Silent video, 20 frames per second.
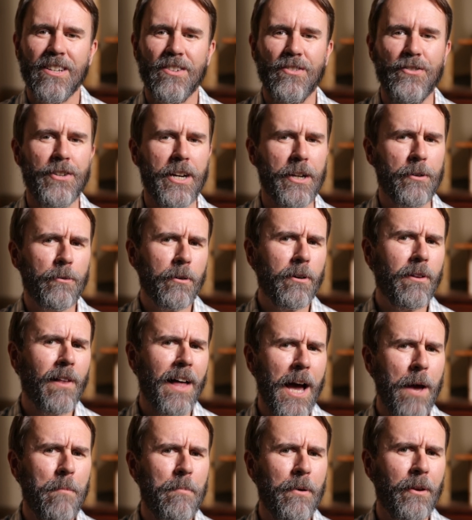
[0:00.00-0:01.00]
general
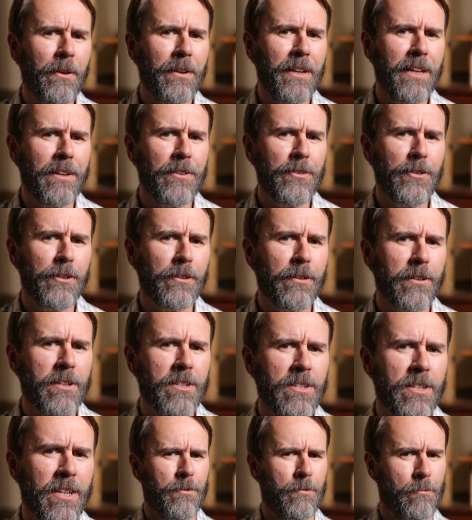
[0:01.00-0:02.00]
liability
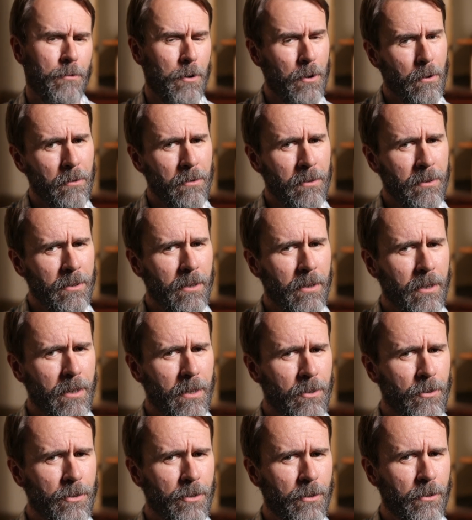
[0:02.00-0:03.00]
insurance, drone
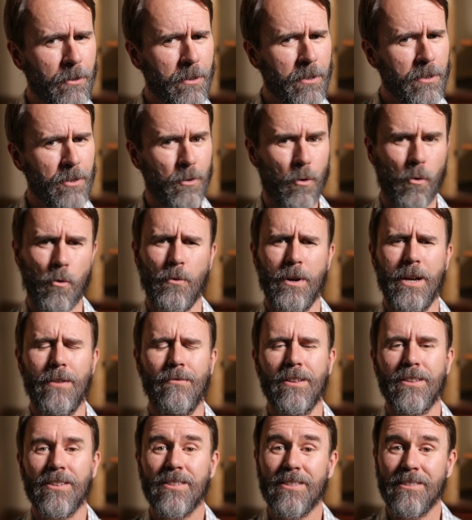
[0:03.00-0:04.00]
insurance, or
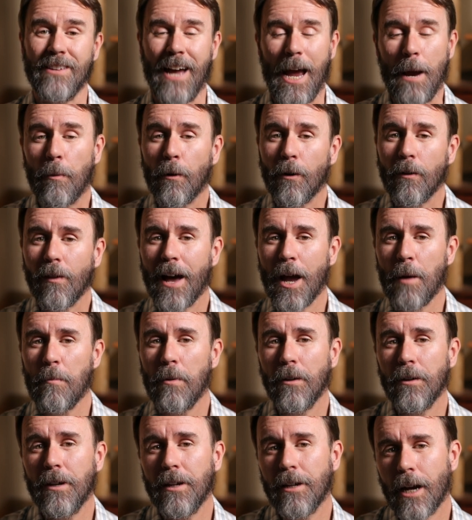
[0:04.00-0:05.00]
even cyber
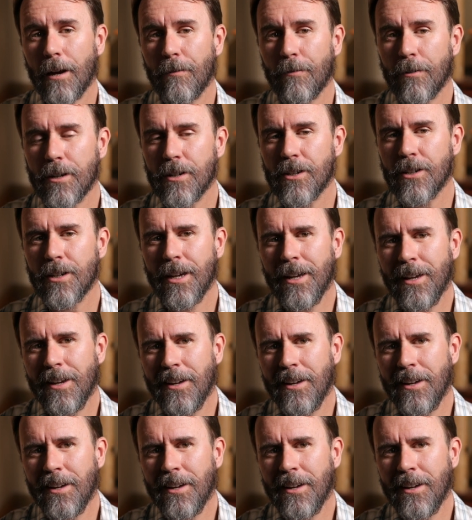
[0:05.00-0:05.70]
liability coverage?